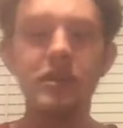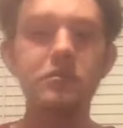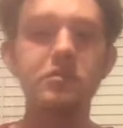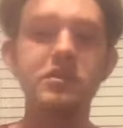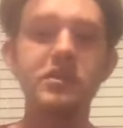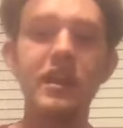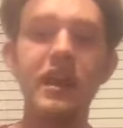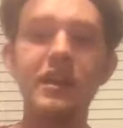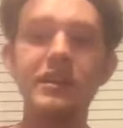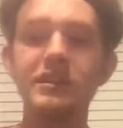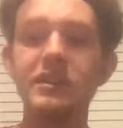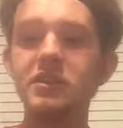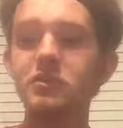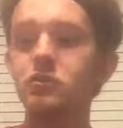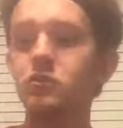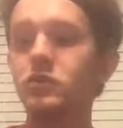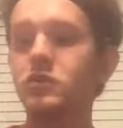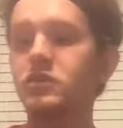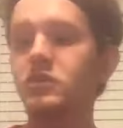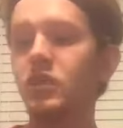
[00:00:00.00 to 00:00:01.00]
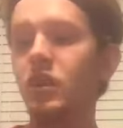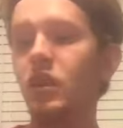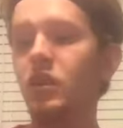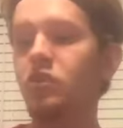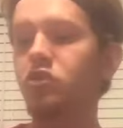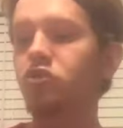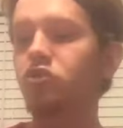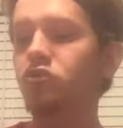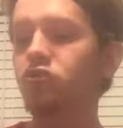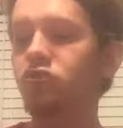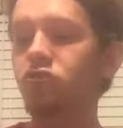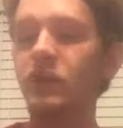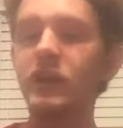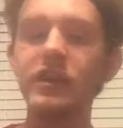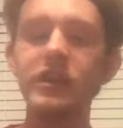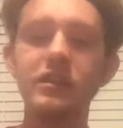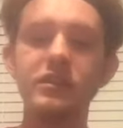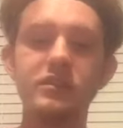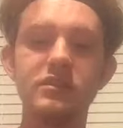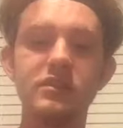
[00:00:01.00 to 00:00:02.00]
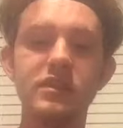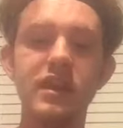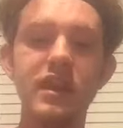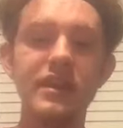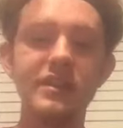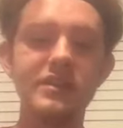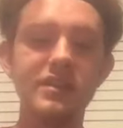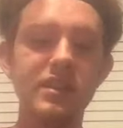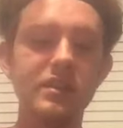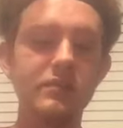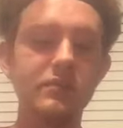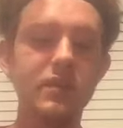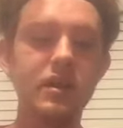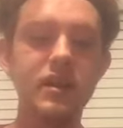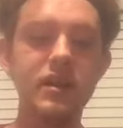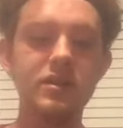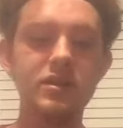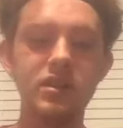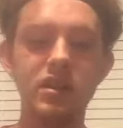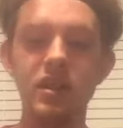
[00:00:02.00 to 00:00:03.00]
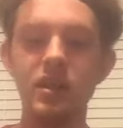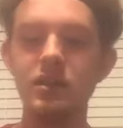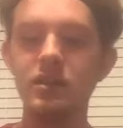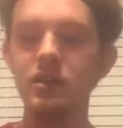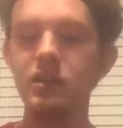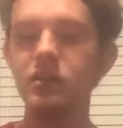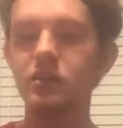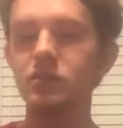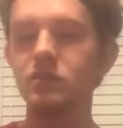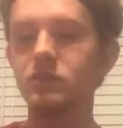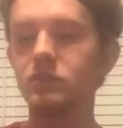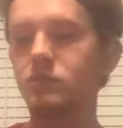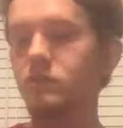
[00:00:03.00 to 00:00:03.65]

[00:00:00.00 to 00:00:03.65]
that was that. This was a great tag team match and a